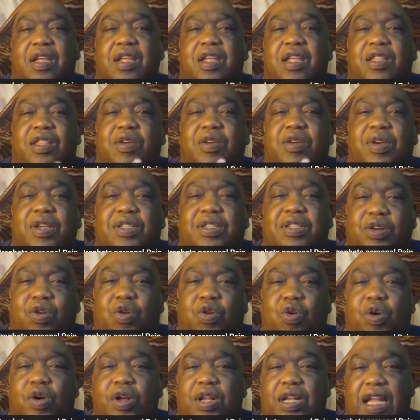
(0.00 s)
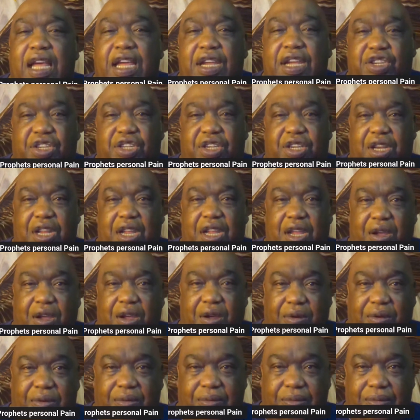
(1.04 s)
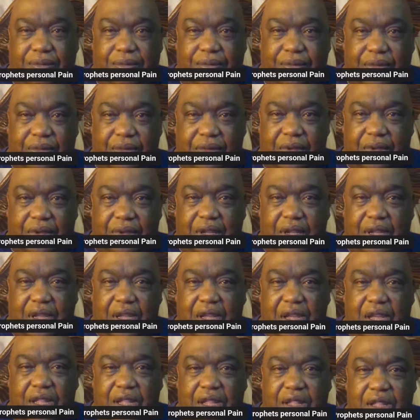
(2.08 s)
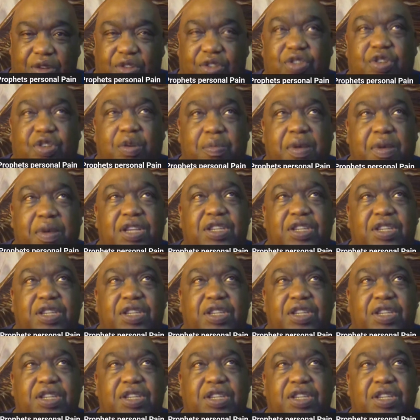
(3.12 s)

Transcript: there is a correlation here. There's so much